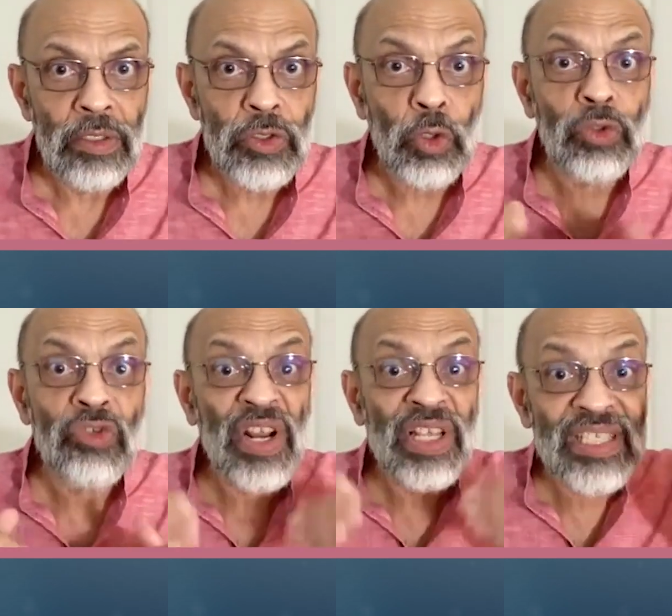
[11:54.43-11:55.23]
So
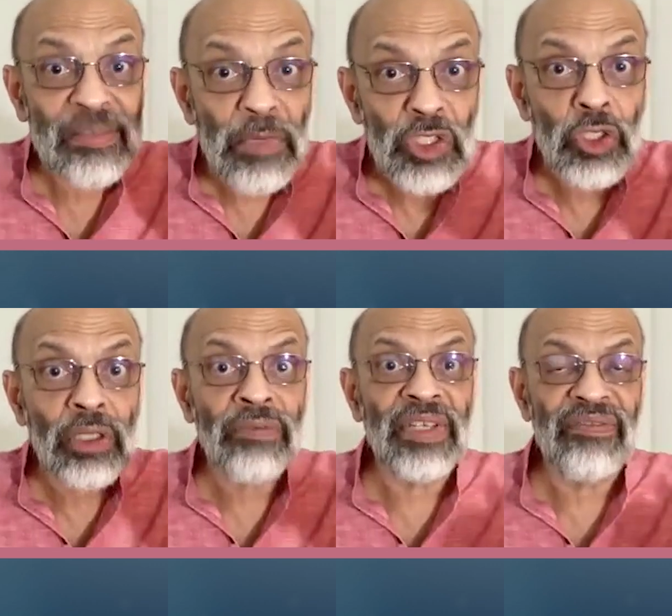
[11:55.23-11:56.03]

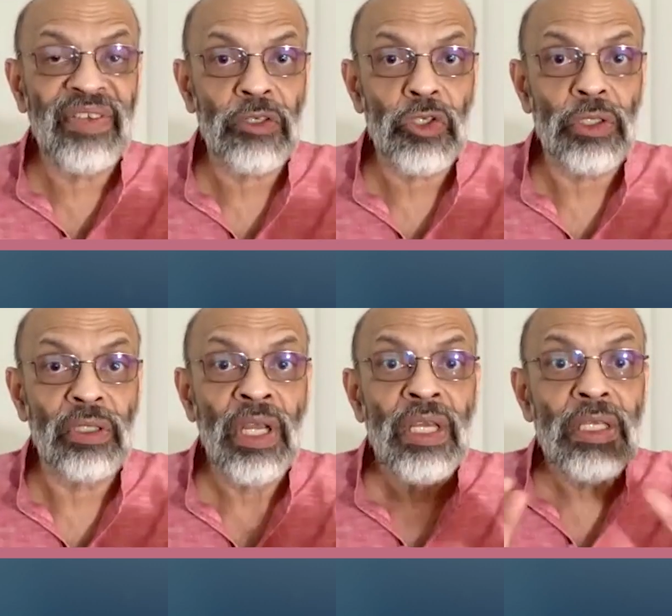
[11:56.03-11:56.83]
transmission of
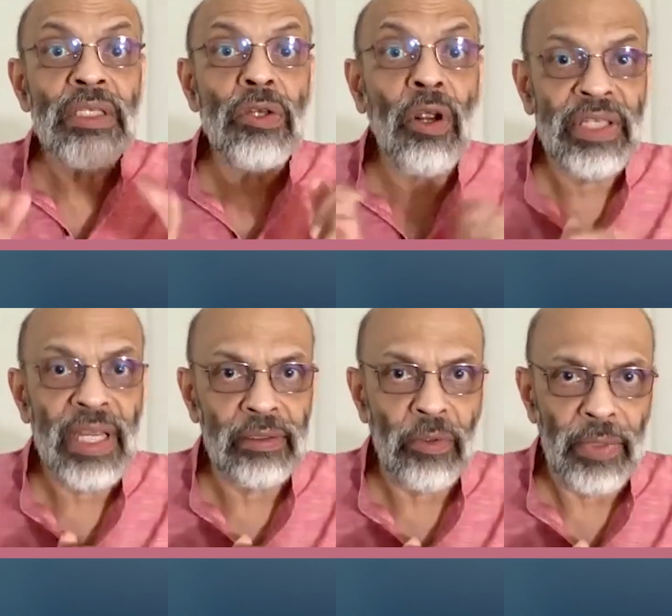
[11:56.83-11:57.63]
infection is not
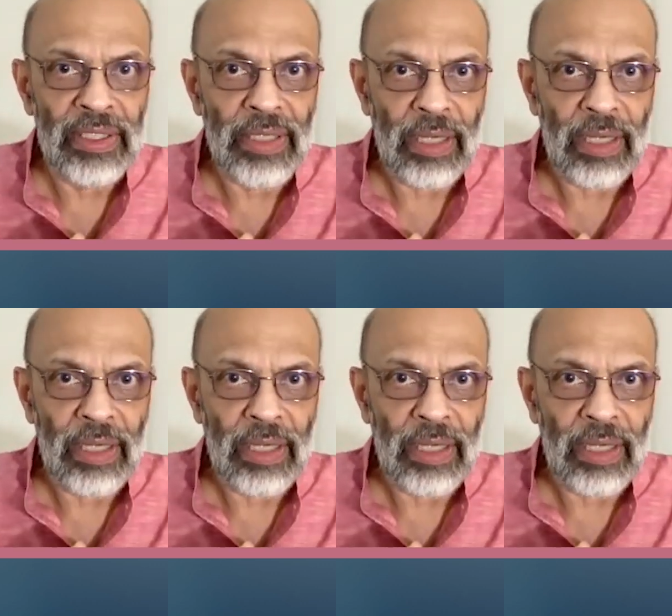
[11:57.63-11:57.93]
yet going